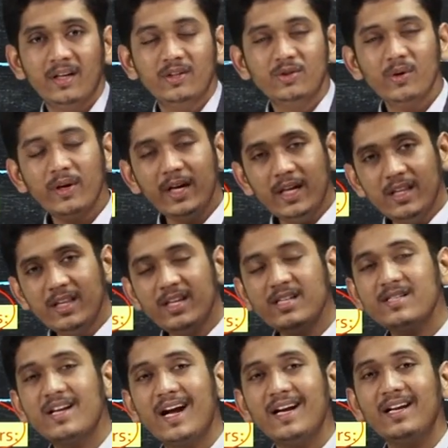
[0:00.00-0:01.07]
So in
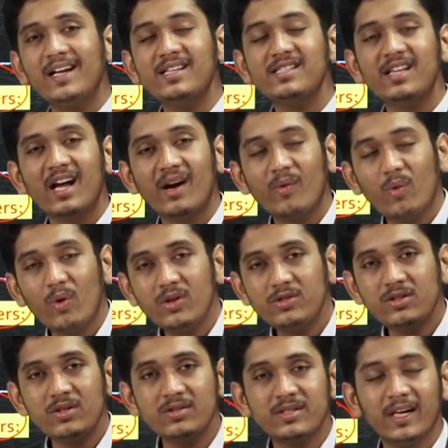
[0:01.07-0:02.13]
these guidelines, they have
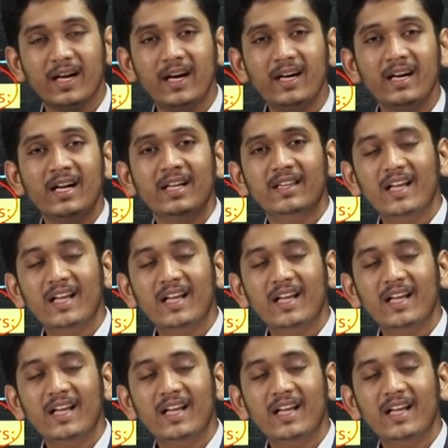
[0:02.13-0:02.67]
also said